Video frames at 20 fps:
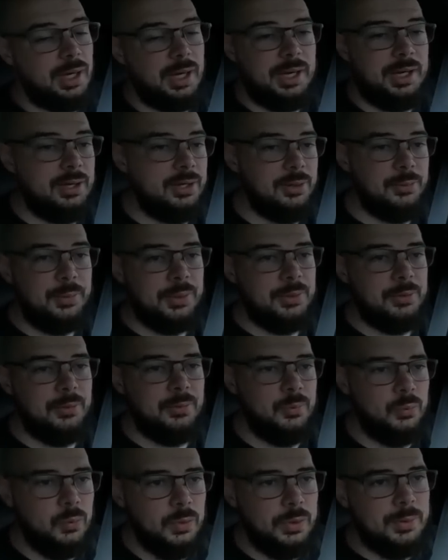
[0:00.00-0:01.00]
I don't know,
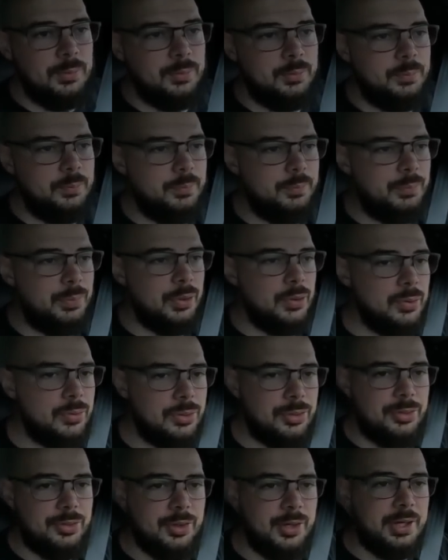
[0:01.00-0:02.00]
we
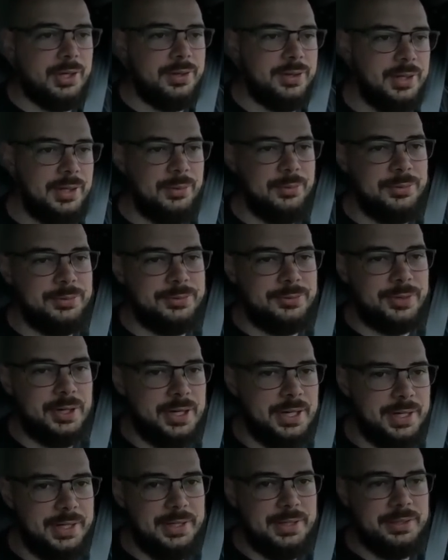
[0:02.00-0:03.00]
both thought that it was
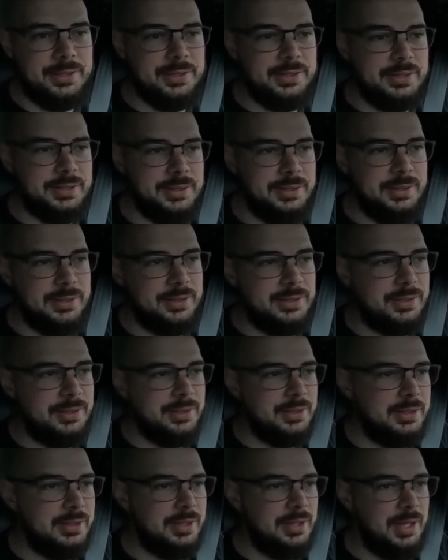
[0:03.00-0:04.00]
Friday,
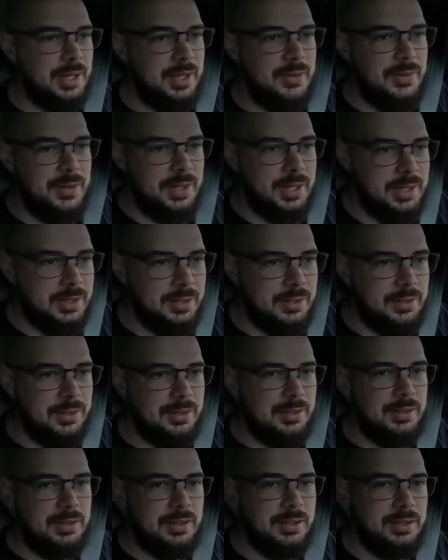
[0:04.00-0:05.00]
and that,
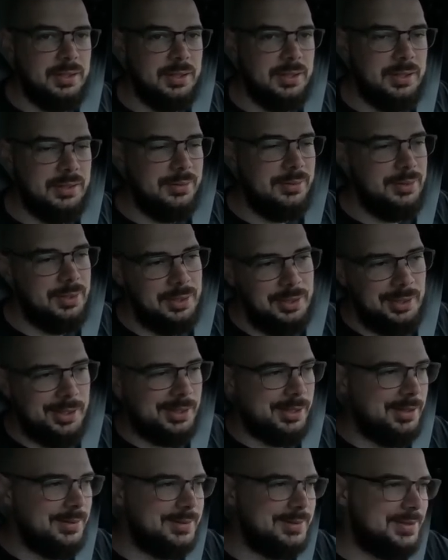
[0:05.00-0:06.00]

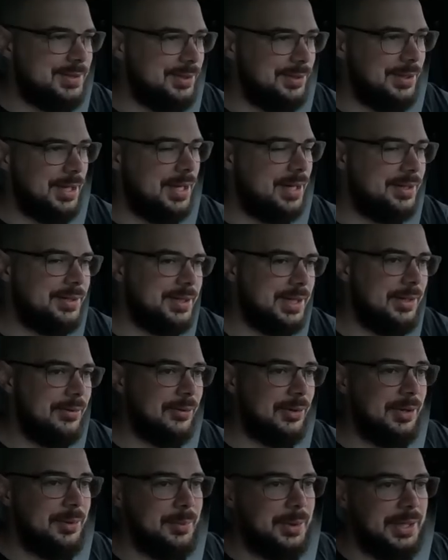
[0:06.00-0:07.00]
like, it's still not a tight
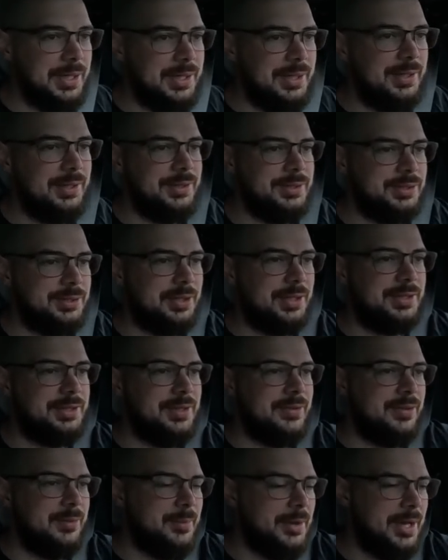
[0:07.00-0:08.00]
run by any stretch
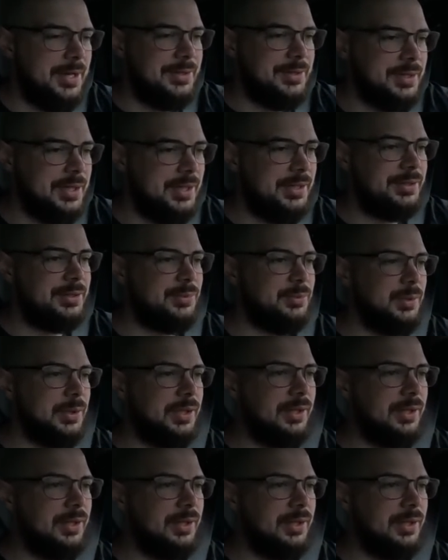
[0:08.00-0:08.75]
of the imagination.